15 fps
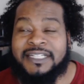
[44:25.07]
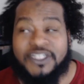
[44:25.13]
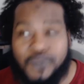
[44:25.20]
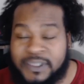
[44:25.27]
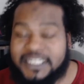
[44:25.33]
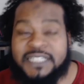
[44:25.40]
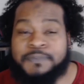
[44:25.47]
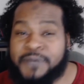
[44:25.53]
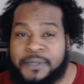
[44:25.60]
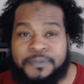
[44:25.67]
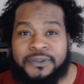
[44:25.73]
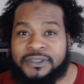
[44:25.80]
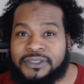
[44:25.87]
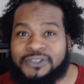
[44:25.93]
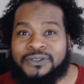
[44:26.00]
This is what these
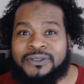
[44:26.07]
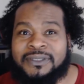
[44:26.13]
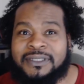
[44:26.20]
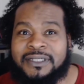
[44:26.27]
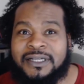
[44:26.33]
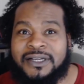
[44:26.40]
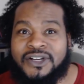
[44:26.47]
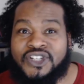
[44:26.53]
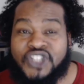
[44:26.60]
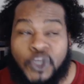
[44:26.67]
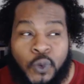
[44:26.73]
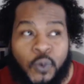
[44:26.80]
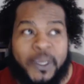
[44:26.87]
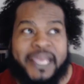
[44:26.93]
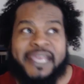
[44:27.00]
people do.
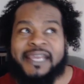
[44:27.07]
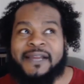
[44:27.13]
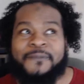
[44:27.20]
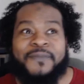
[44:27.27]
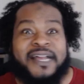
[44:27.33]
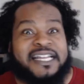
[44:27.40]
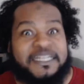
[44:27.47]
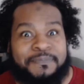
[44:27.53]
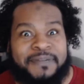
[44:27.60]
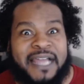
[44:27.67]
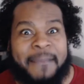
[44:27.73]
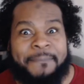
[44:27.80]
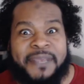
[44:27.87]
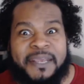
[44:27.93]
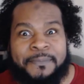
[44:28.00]
So we, as
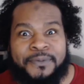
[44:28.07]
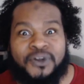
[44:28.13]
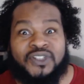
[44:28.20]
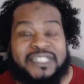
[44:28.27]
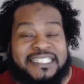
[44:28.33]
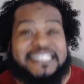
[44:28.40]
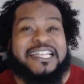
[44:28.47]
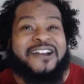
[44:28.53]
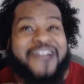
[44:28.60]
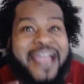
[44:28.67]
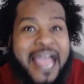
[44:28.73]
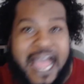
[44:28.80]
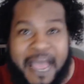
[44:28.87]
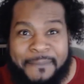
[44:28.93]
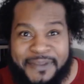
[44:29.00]
black people, this is our
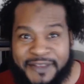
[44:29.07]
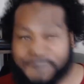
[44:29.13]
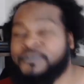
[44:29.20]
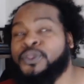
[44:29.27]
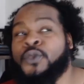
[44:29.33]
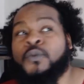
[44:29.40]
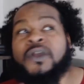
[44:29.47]
habit.